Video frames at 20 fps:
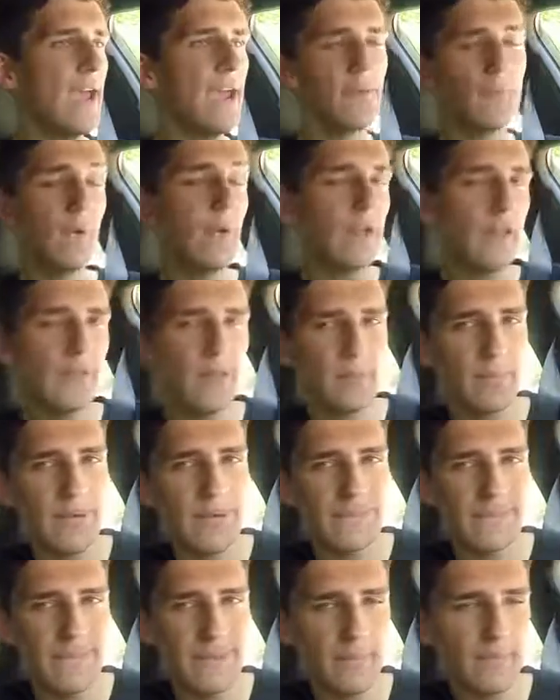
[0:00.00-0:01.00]
And one other
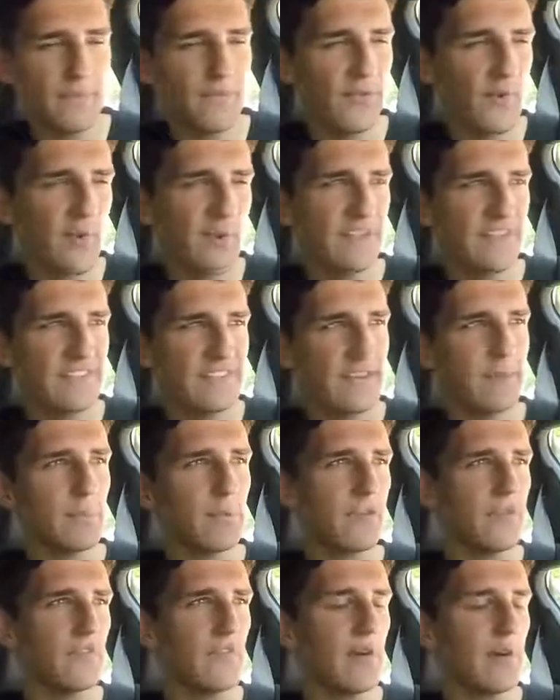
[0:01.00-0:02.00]
big tip for listing
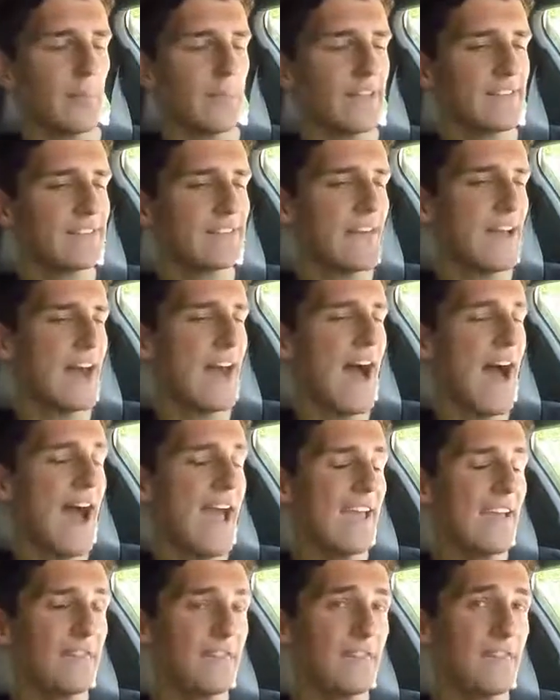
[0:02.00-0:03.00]
performance,
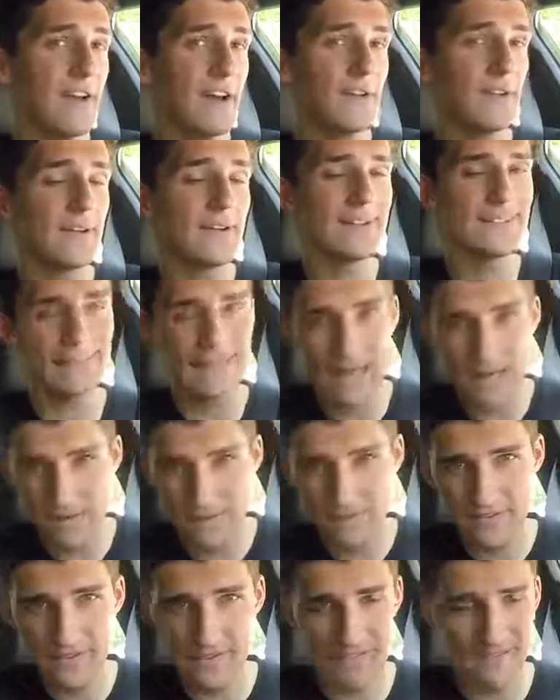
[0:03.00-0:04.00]
I have found a lot
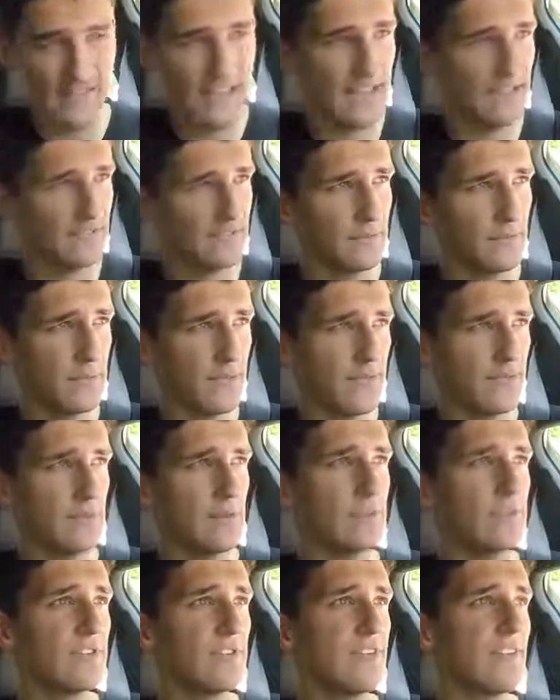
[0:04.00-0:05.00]
of success with
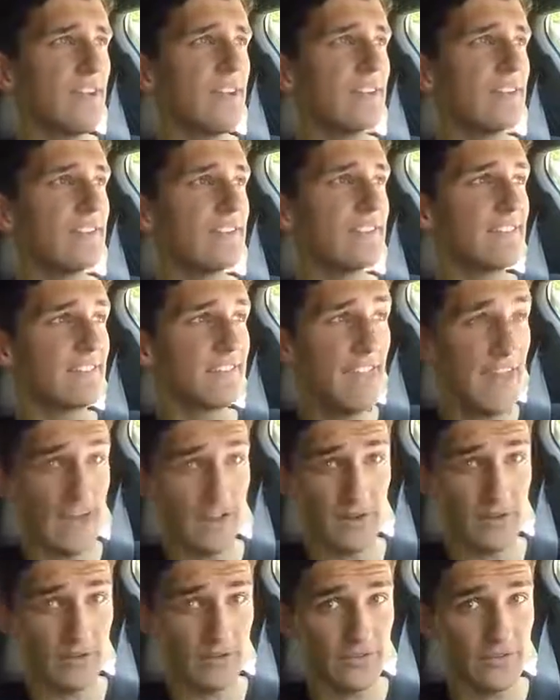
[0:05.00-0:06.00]
using
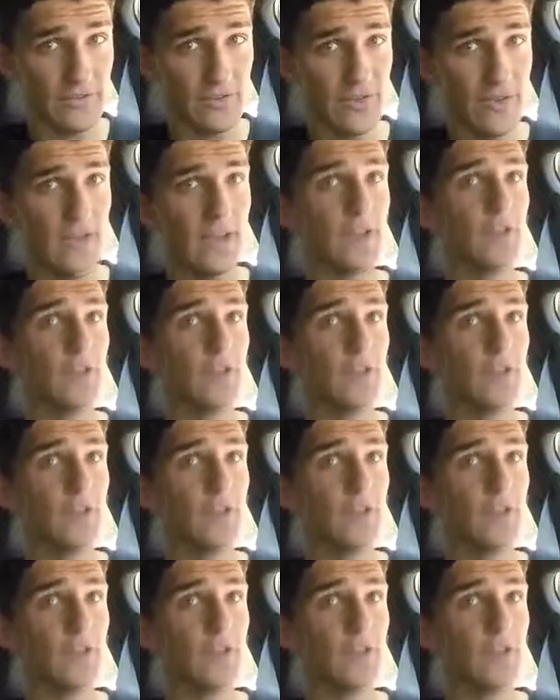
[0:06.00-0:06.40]
sales.